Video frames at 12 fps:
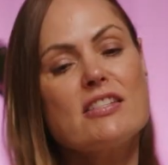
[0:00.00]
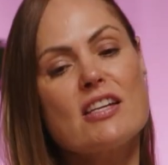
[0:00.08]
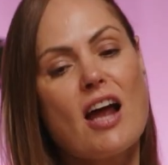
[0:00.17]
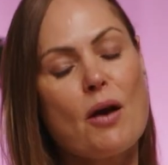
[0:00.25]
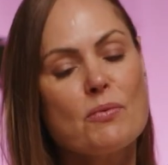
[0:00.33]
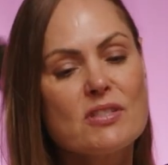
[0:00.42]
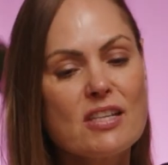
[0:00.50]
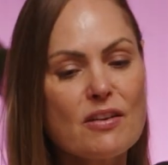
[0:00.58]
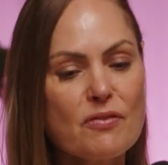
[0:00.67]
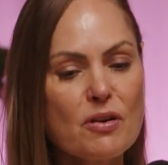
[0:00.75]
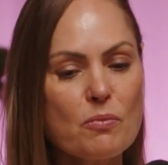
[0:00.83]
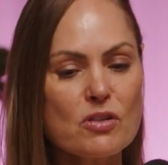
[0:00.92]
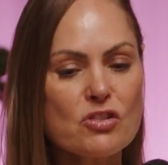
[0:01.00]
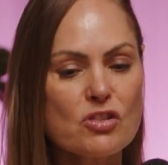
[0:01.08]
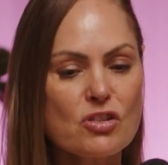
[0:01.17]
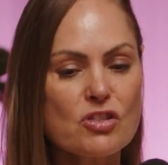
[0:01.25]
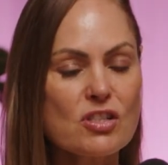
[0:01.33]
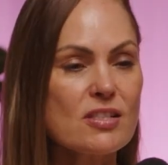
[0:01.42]
that I was given was
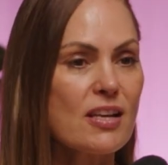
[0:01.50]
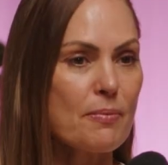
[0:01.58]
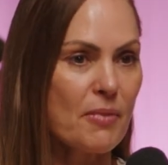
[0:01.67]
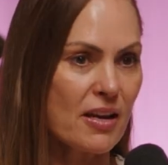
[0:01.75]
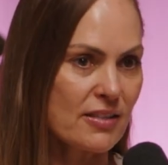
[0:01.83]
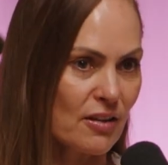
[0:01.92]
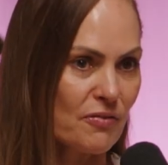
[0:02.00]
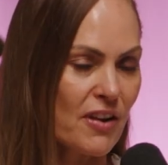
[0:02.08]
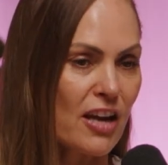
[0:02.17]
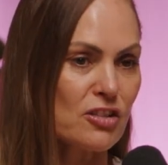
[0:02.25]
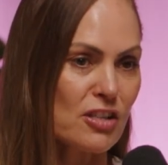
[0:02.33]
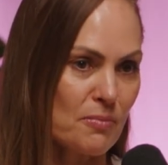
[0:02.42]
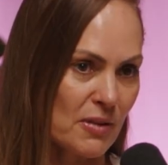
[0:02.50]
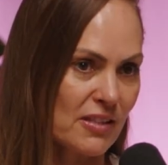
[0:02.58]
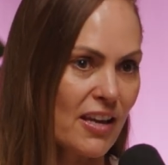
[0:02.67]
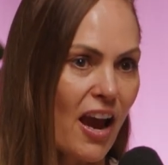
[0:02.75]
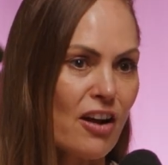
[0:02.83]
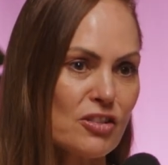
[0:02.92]
to just let myself naturally
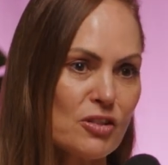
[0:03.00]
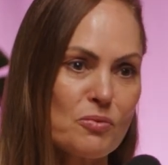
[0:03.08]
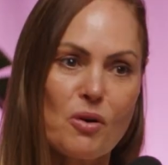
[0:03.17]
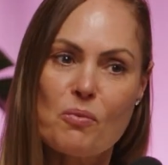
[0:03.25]
miscarriage as well,